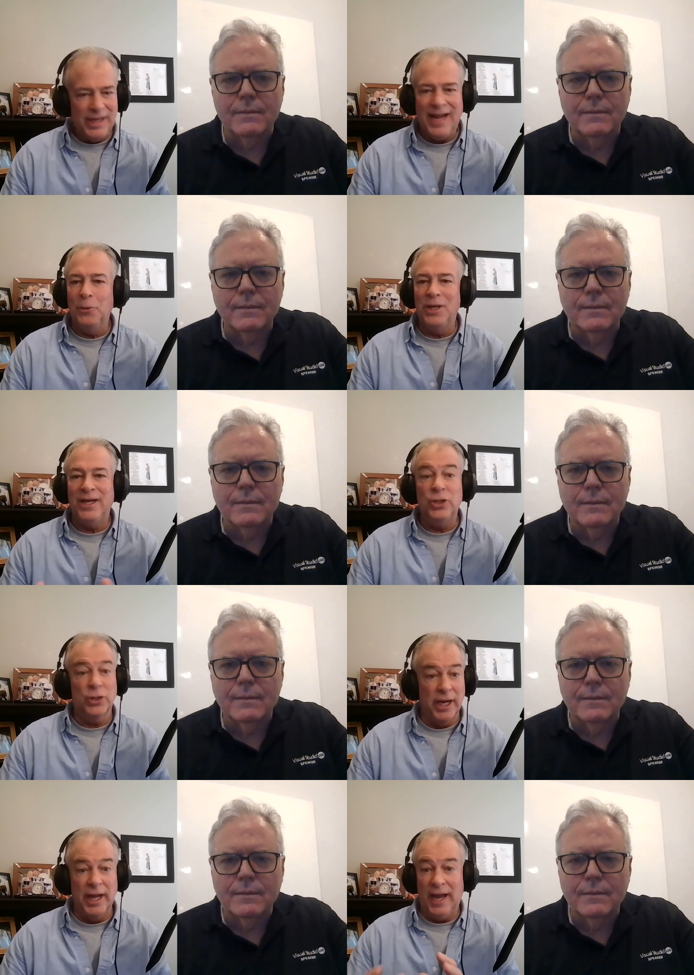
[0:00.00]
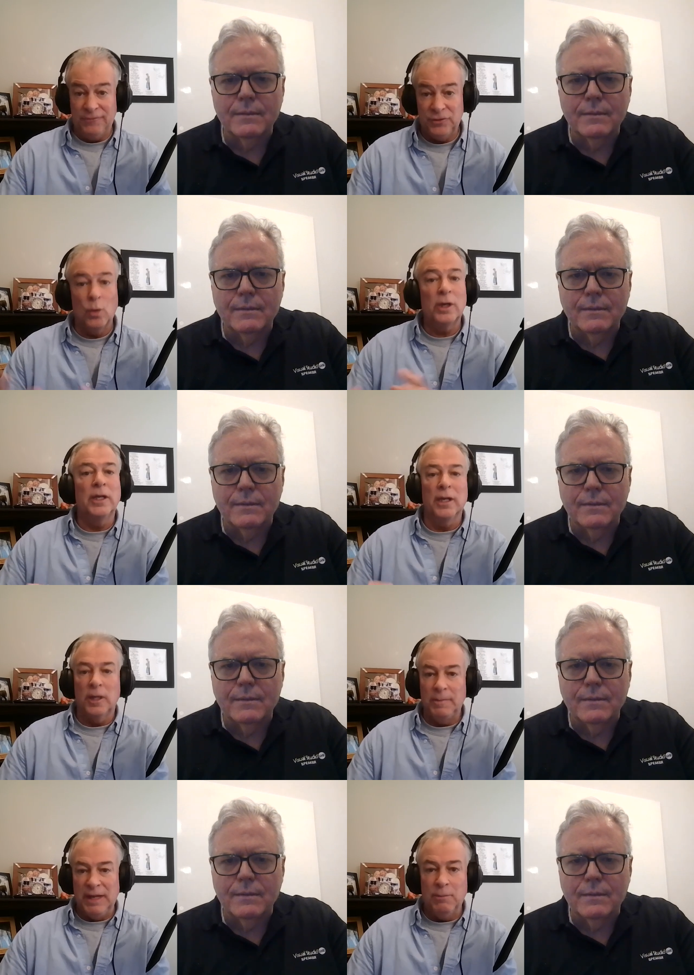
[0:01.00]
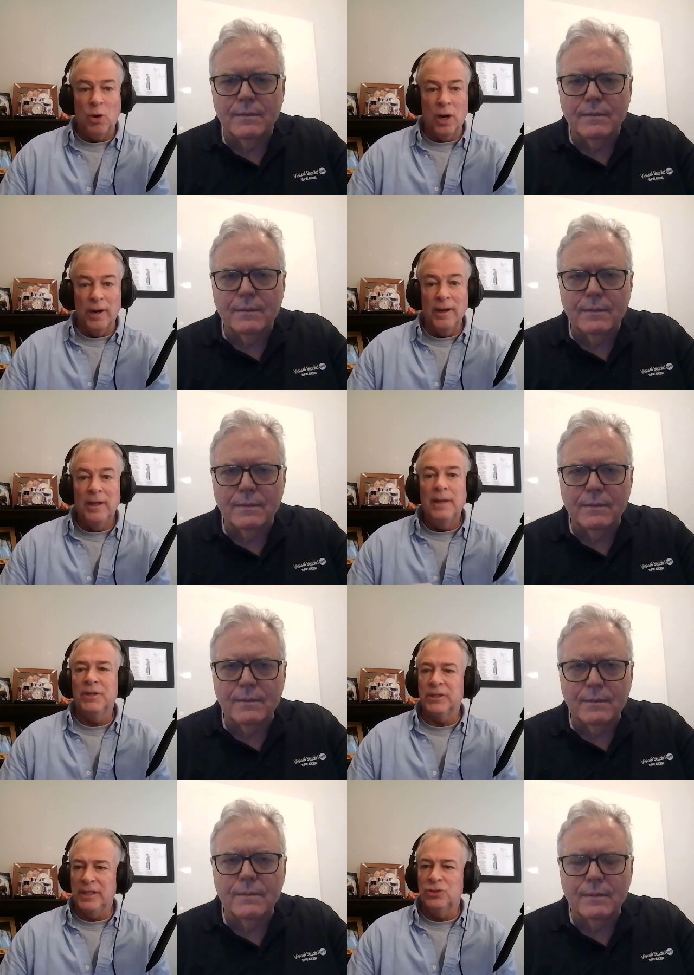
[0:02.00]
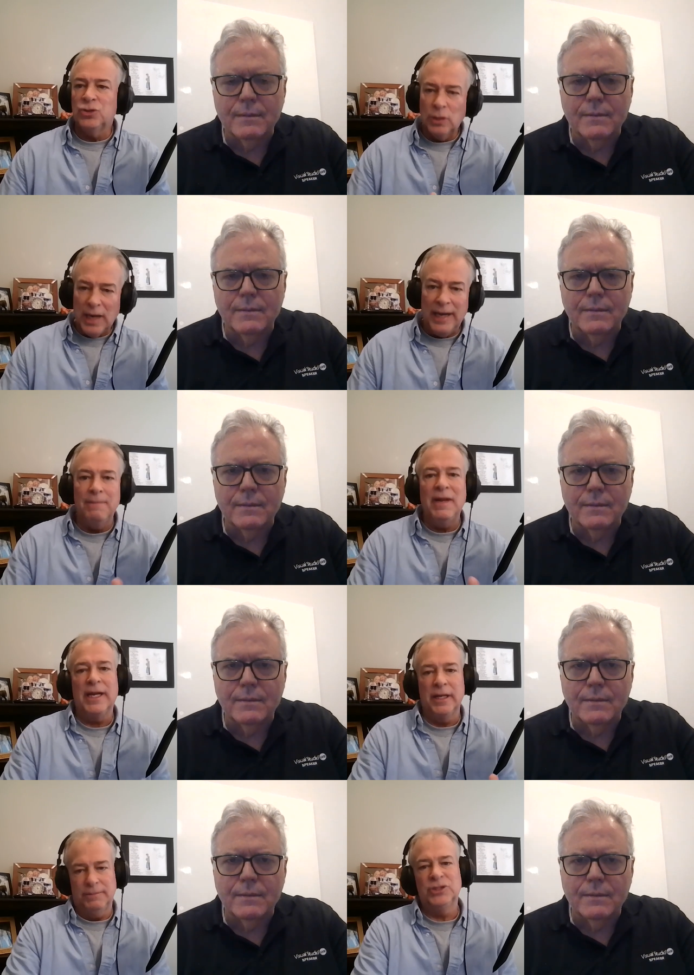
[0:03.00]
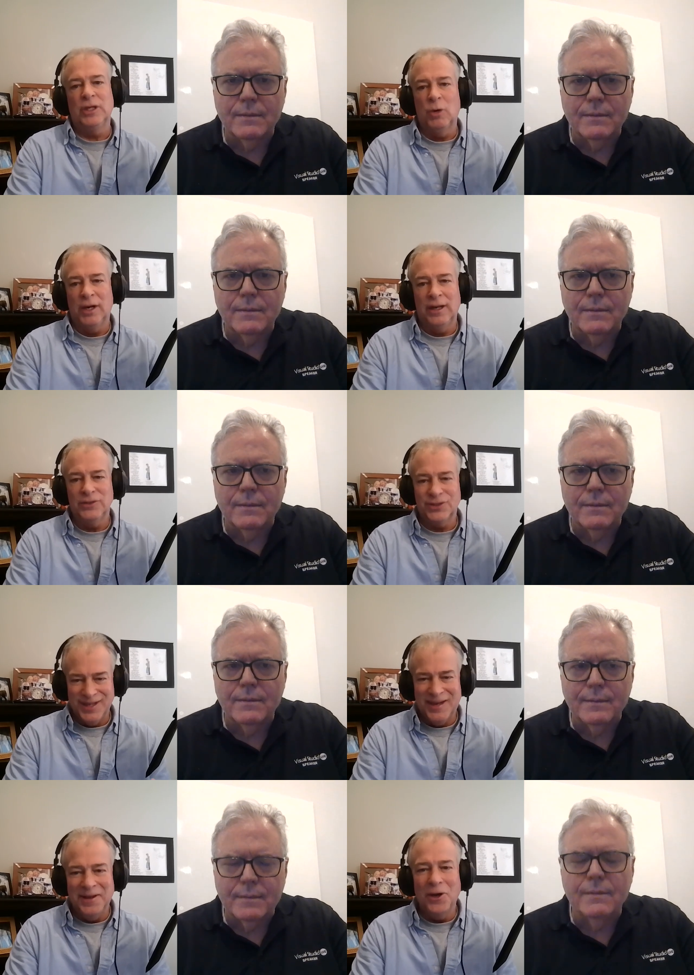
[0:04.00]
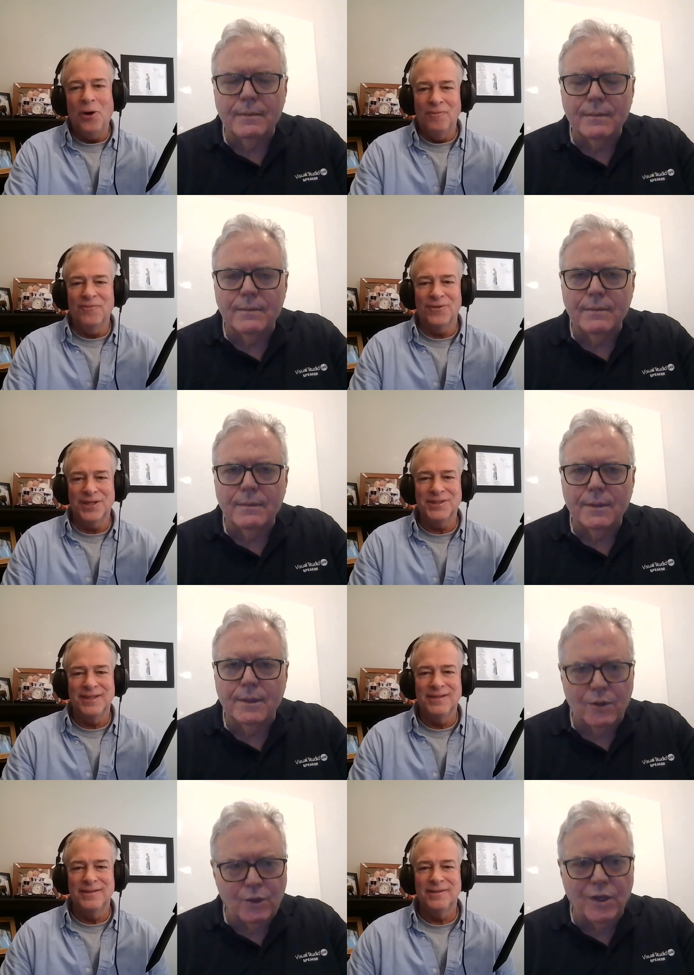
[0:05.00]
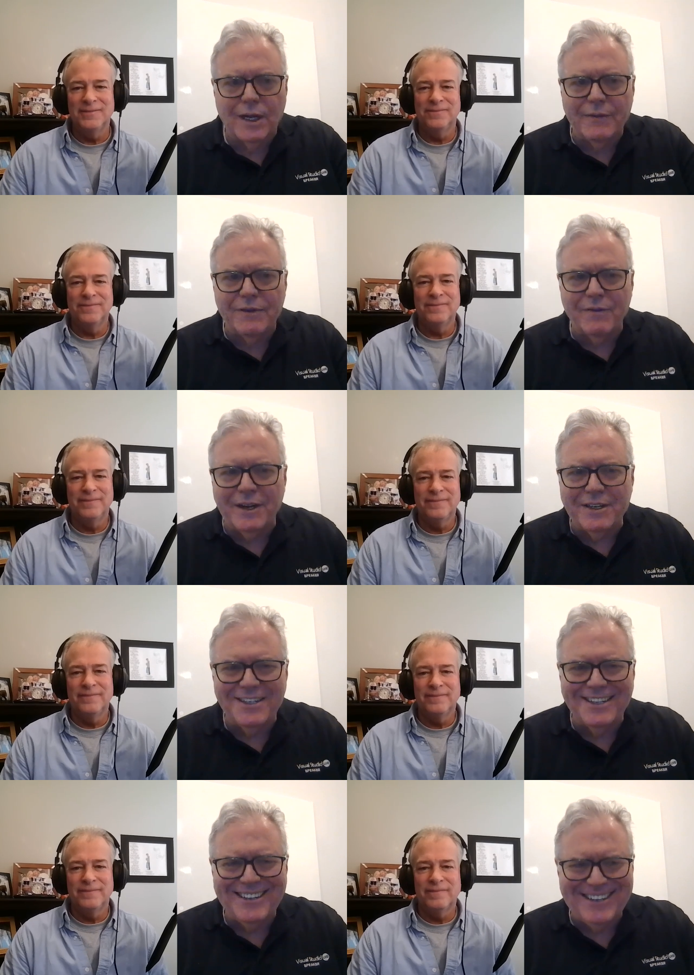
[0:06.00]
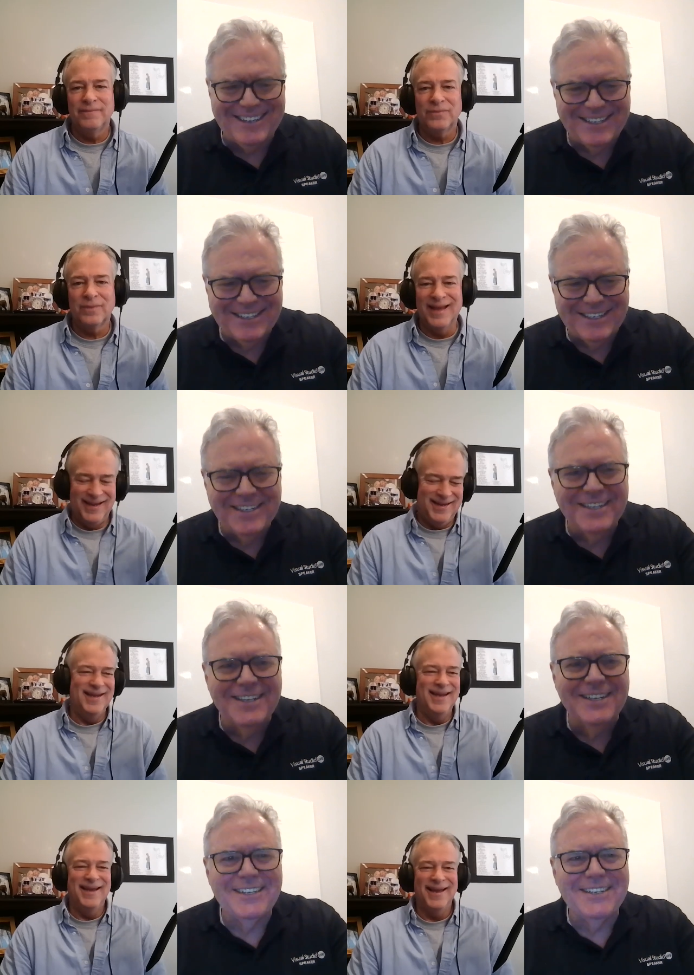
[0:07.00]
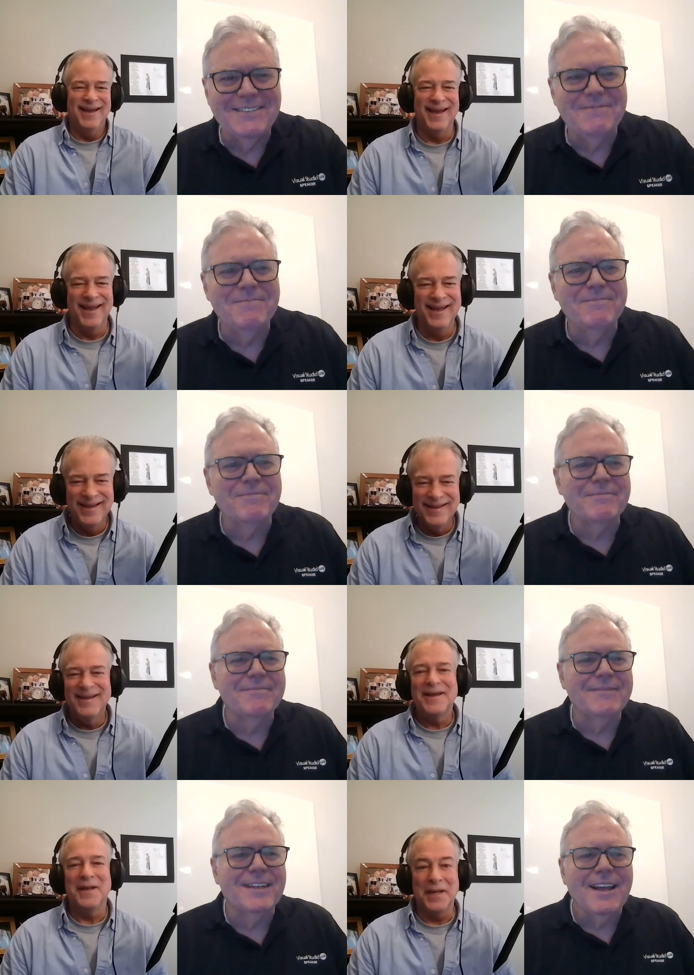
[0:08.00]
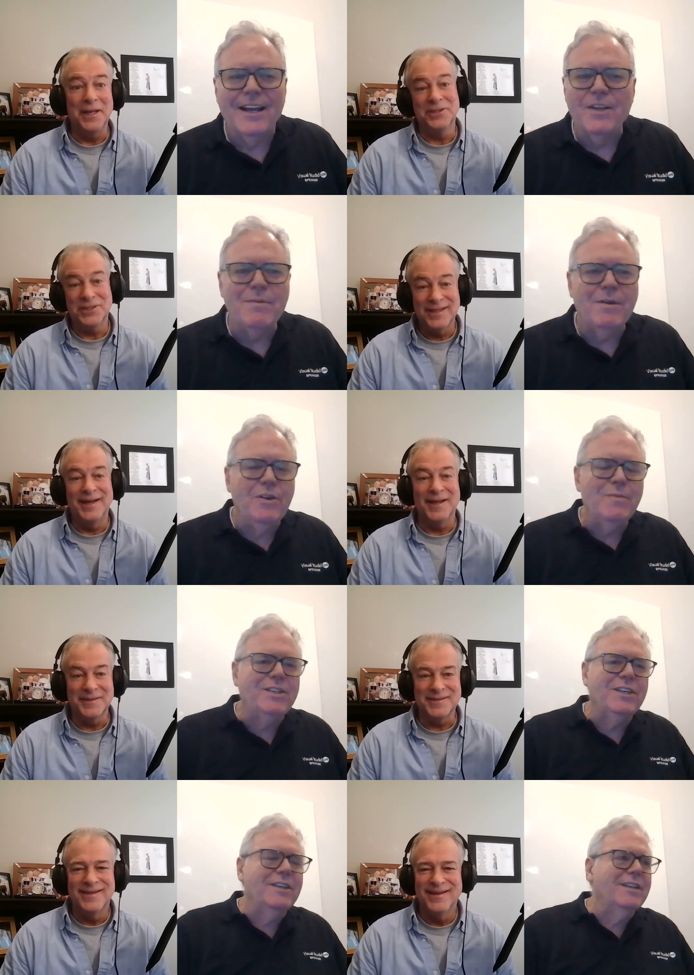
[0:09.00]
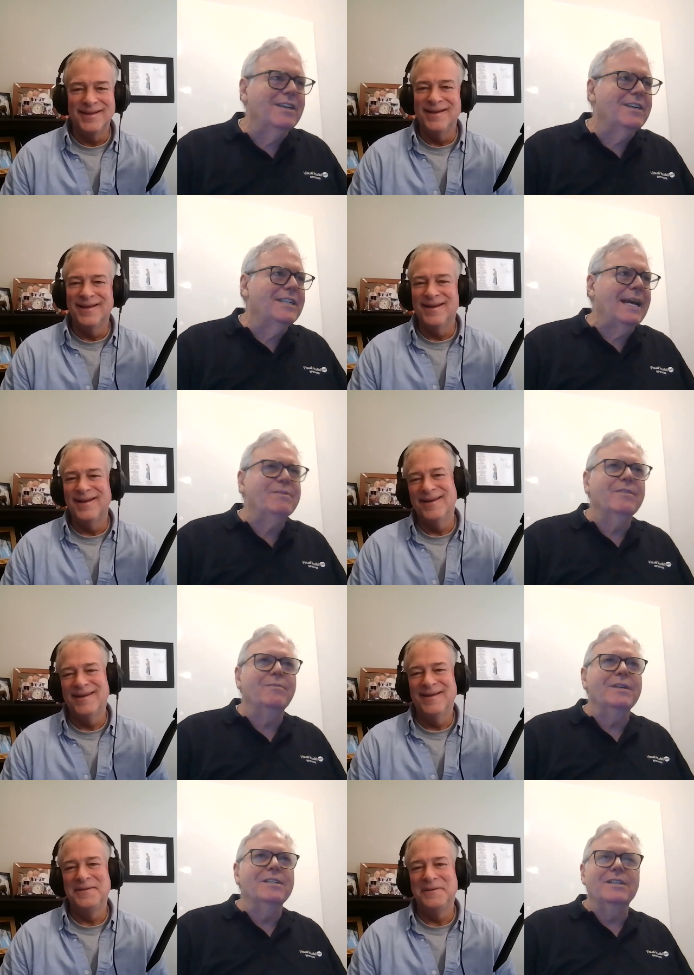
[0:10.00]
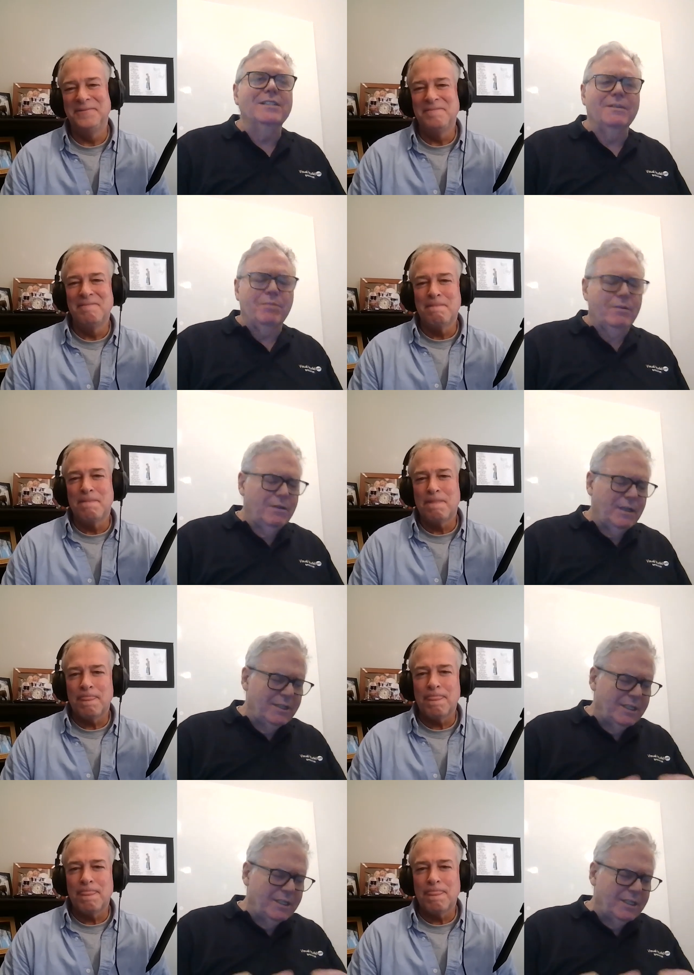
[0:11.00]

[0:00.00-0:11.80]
Speaker 1: now and then you're going to have to work a little bit more, but then try to make it up somewhere else on the home front.
Speaker 2: Good life advice. it is. You, it you is. mentioned the types of business. Uh, I think you